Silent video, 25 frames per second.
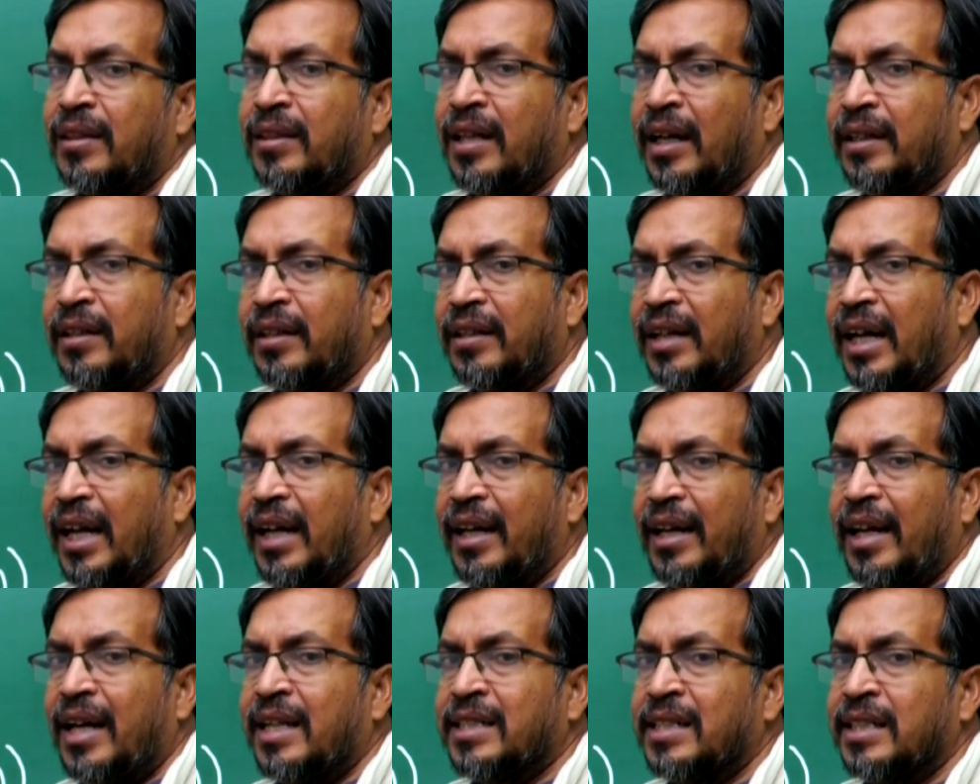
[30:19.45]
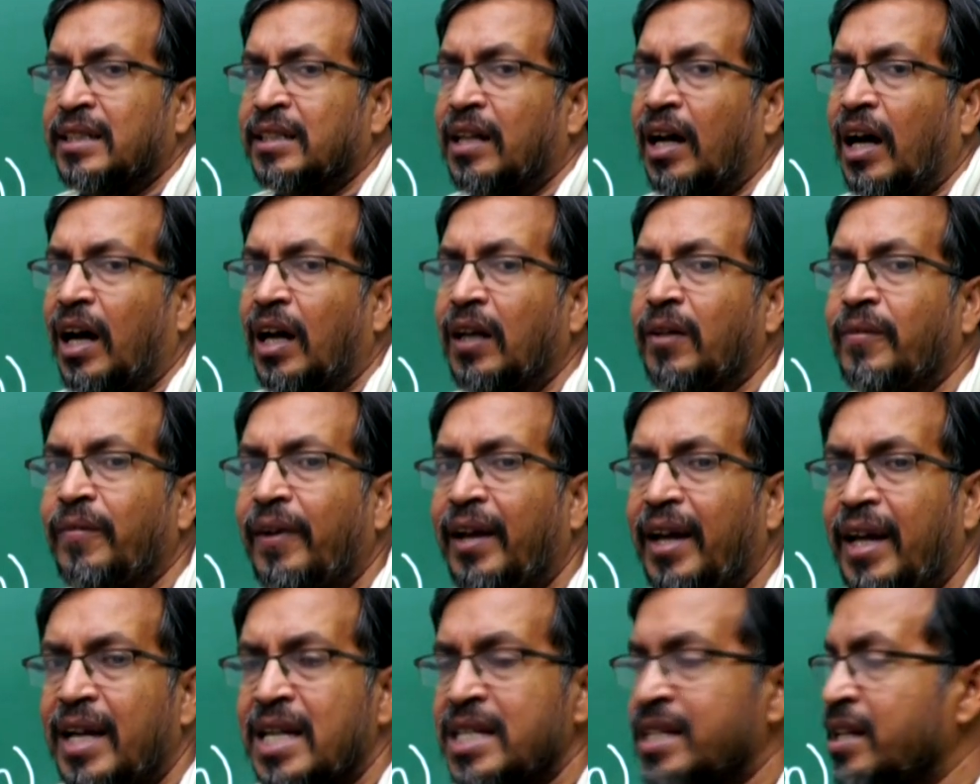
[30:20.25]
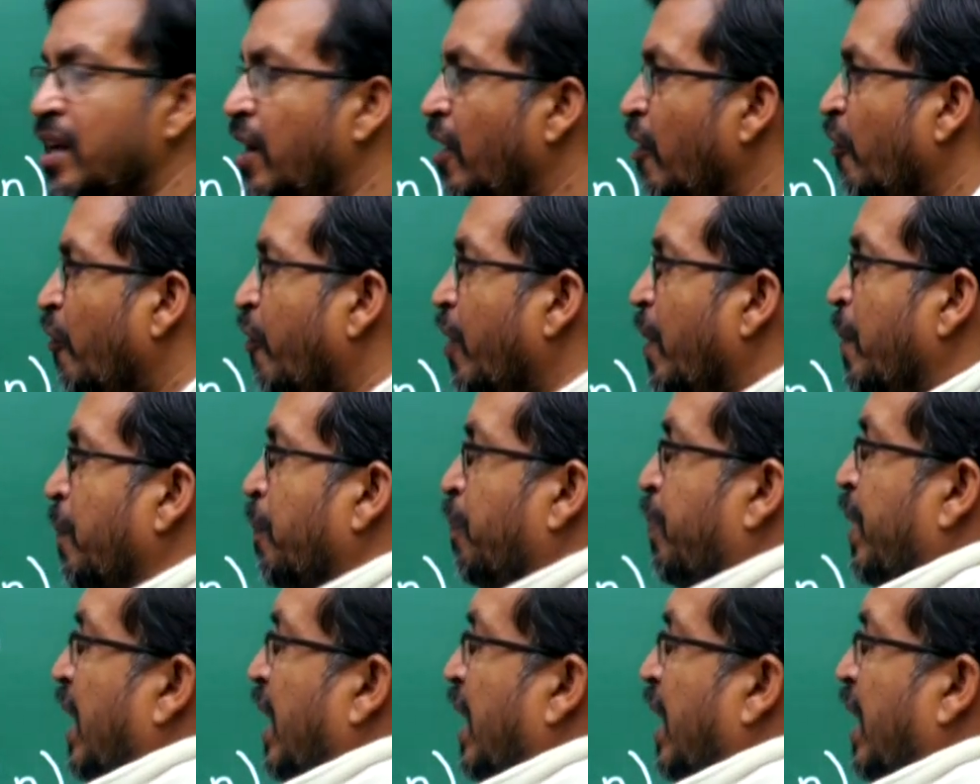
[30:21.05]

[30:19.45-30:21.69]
that direction is always from